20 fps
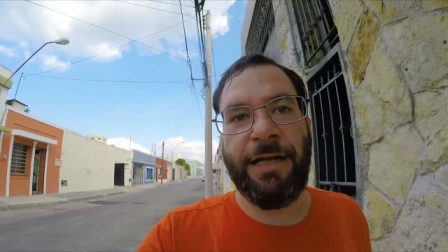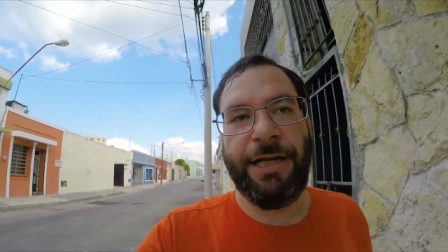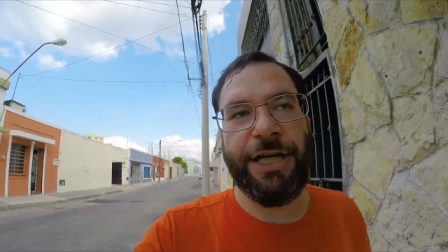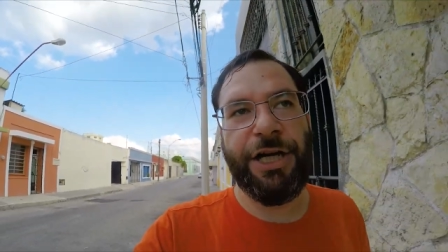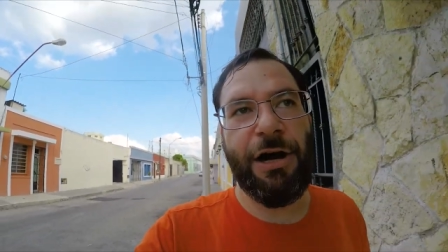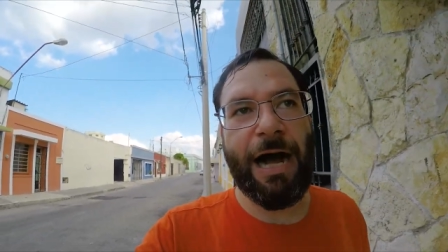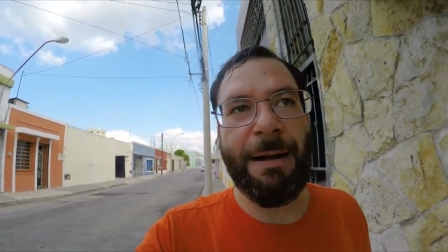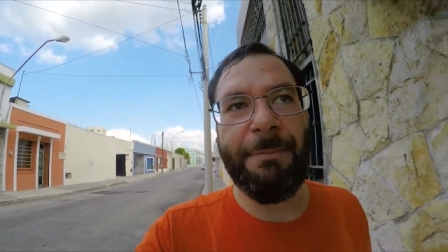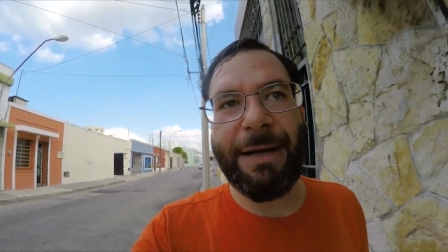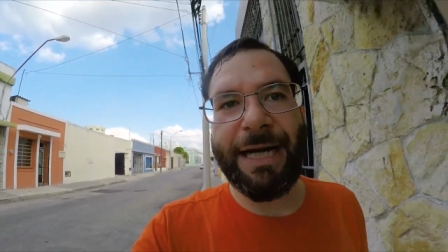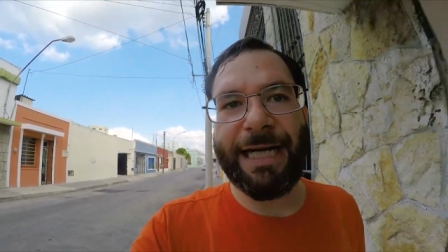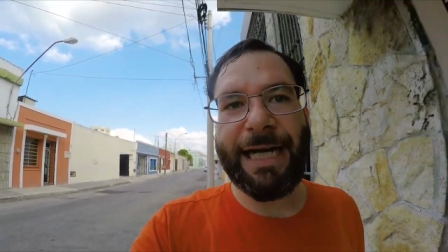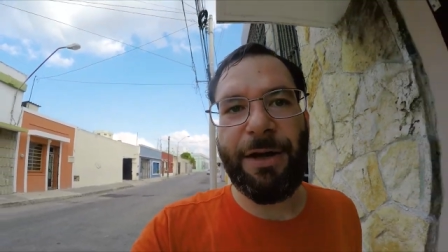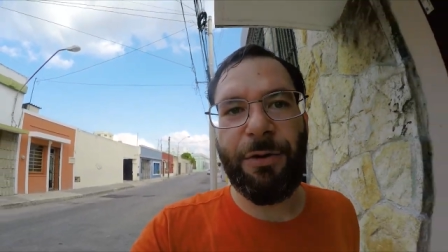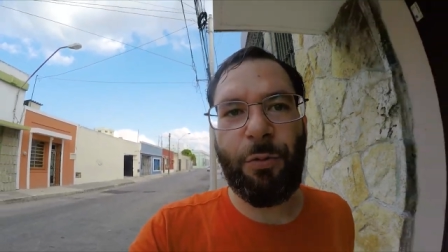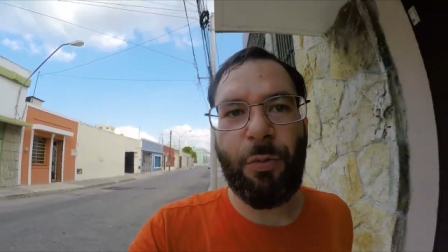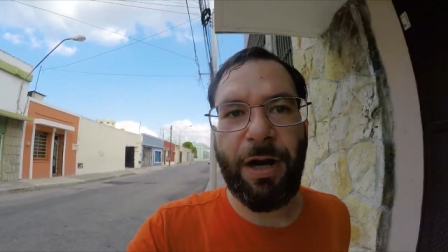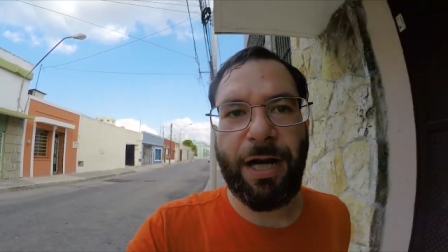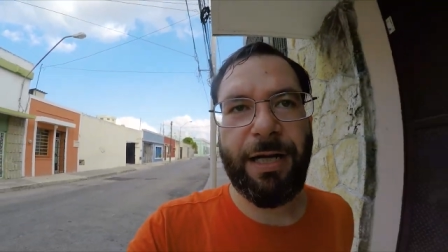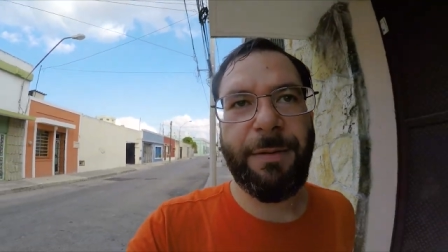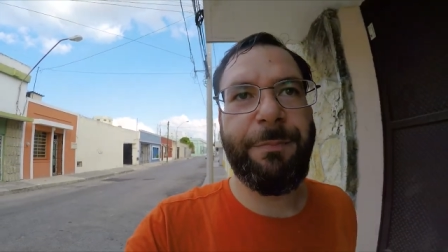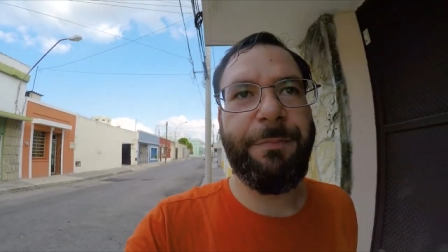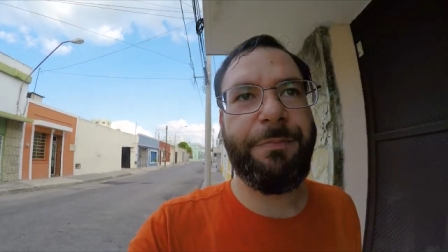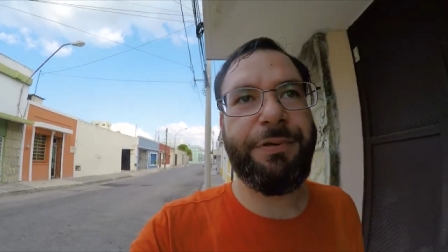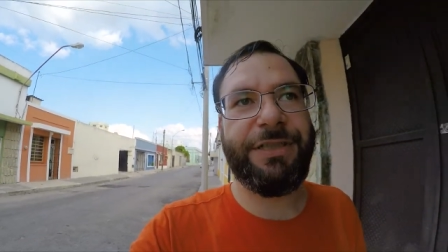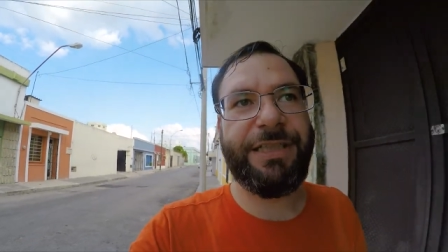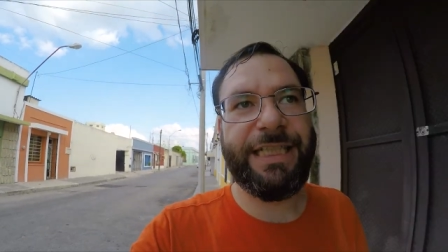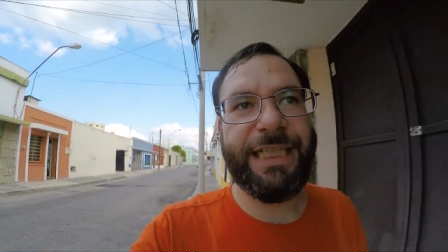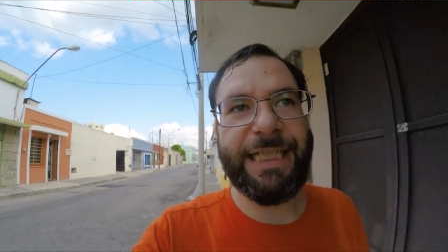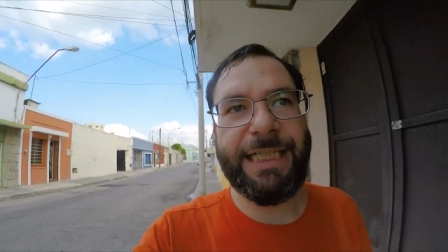You know, I might not want
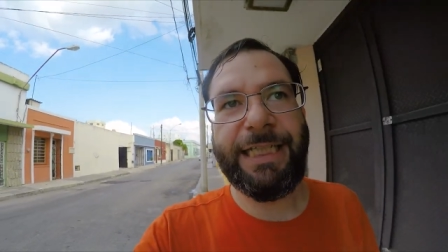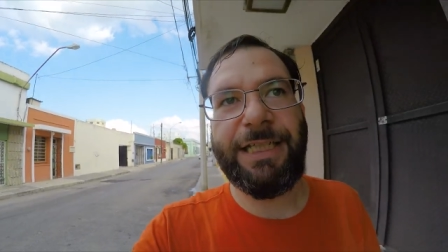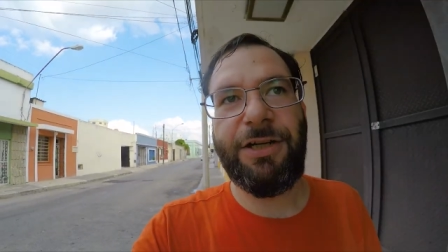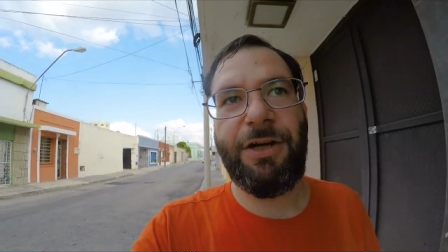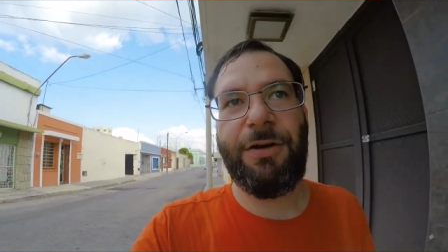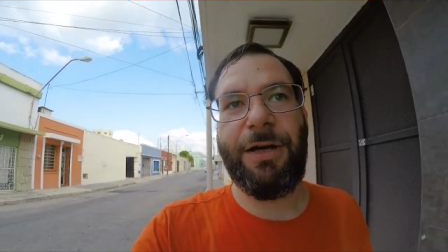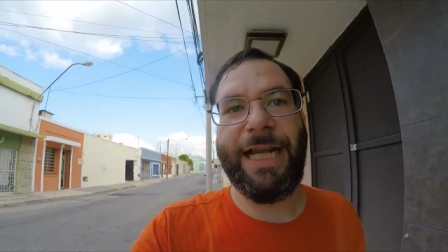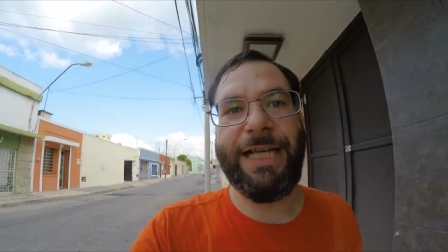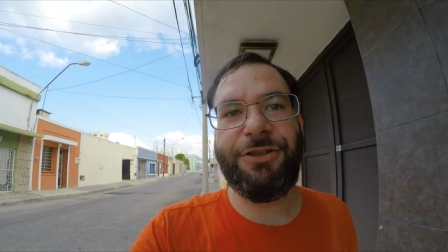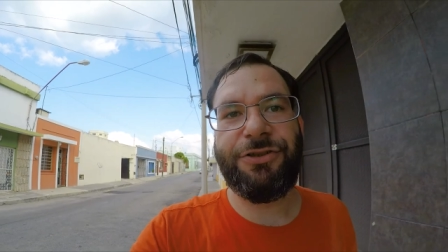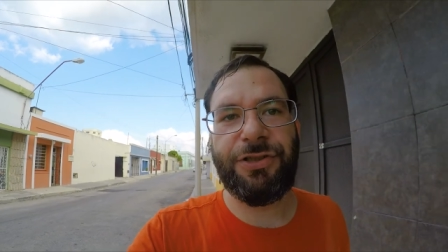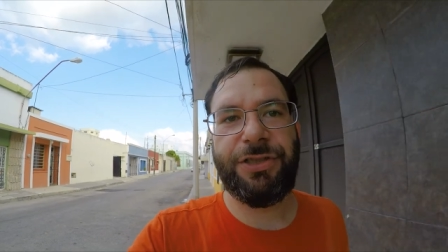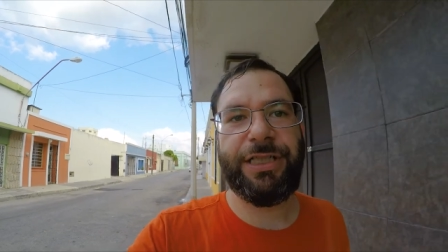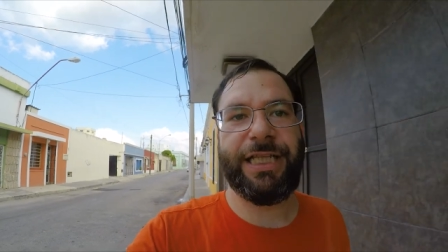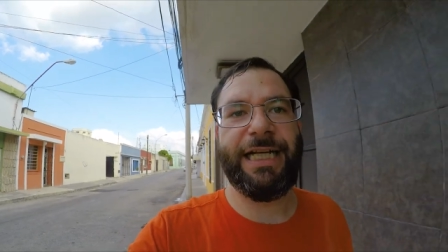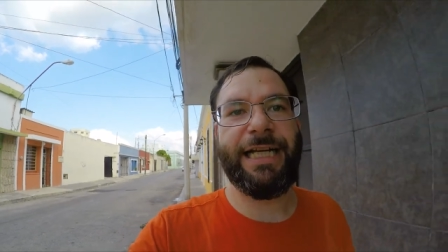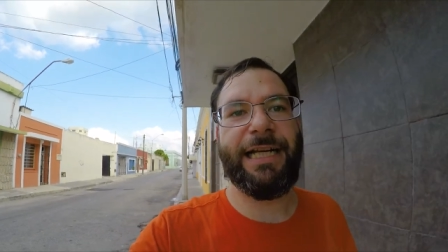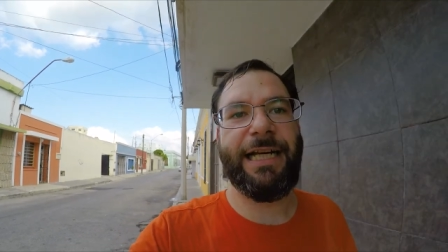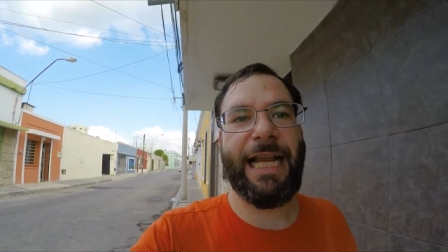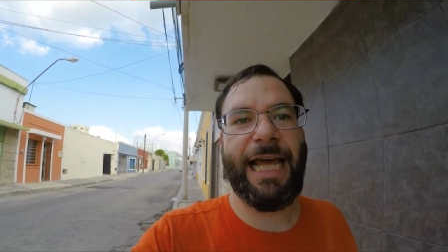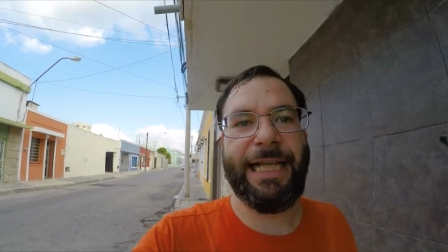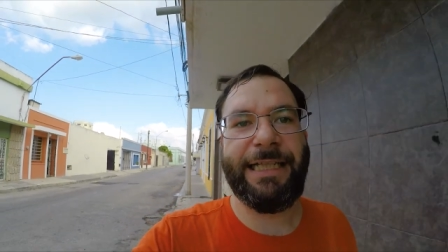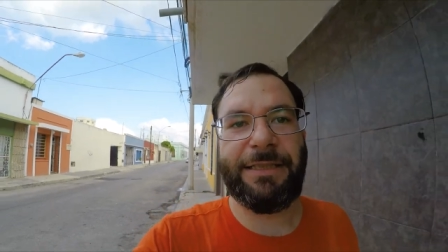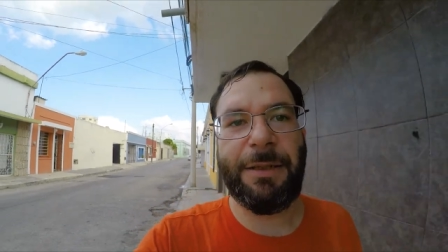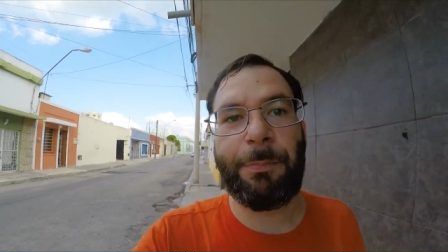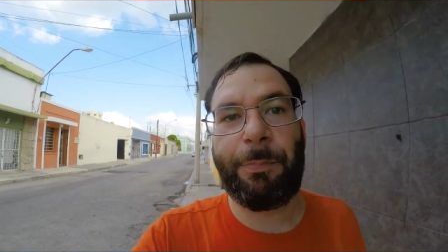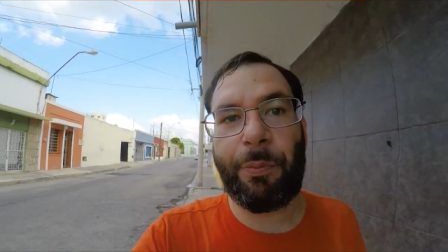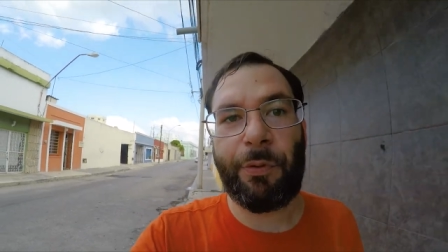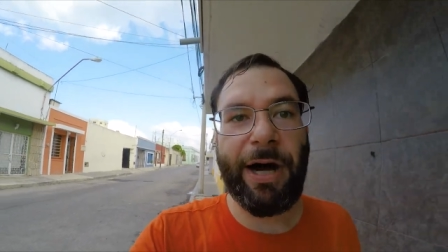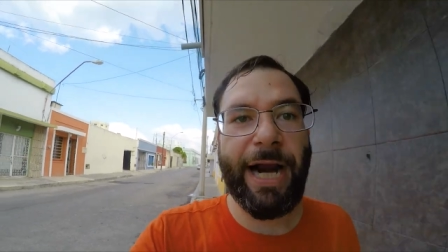to see or interested in like
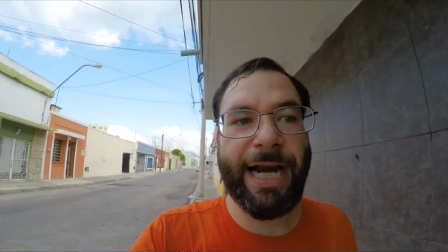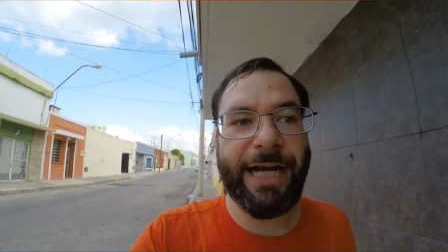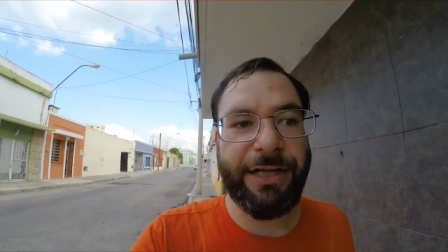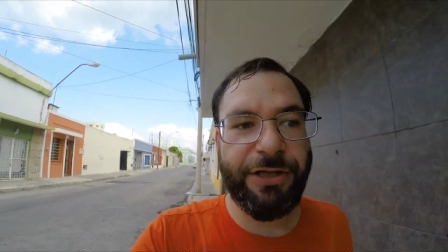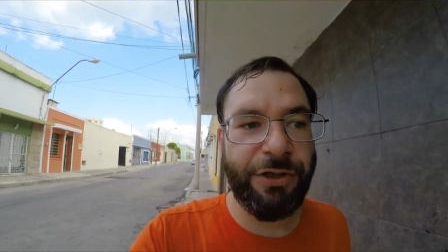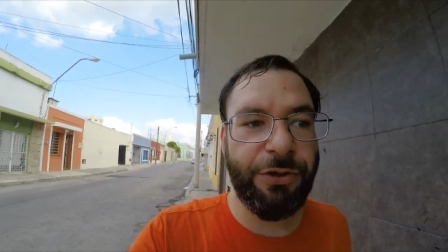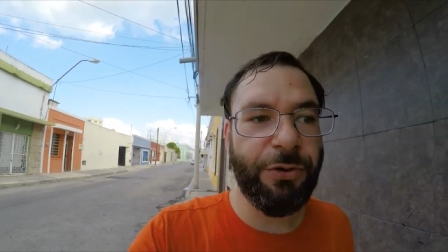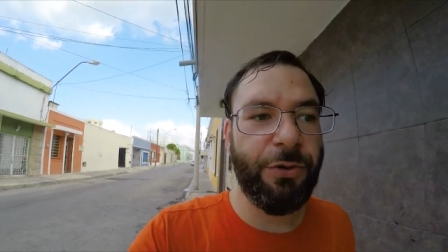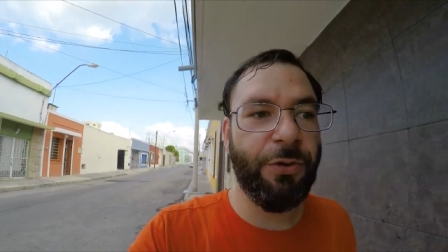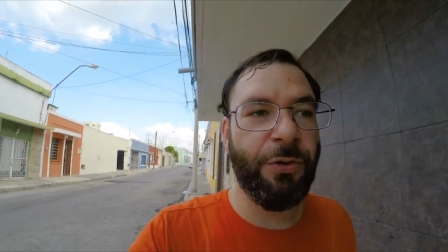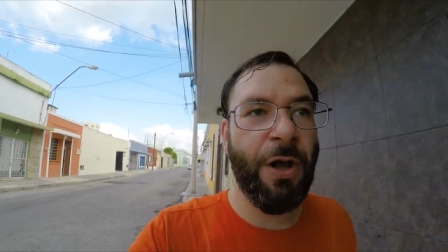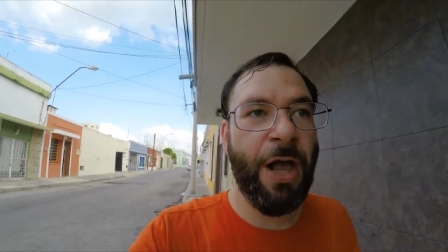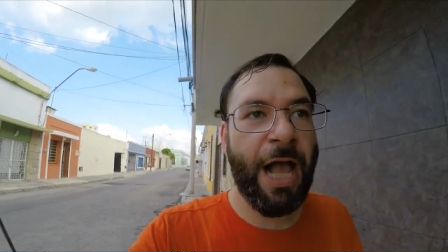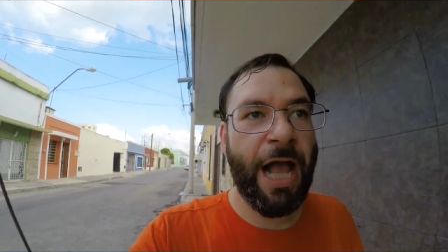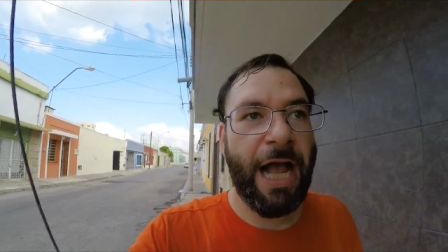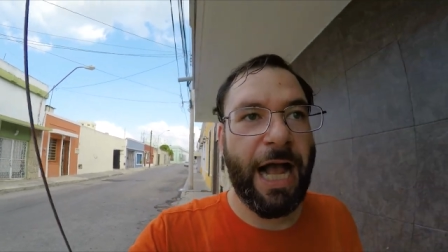the brand new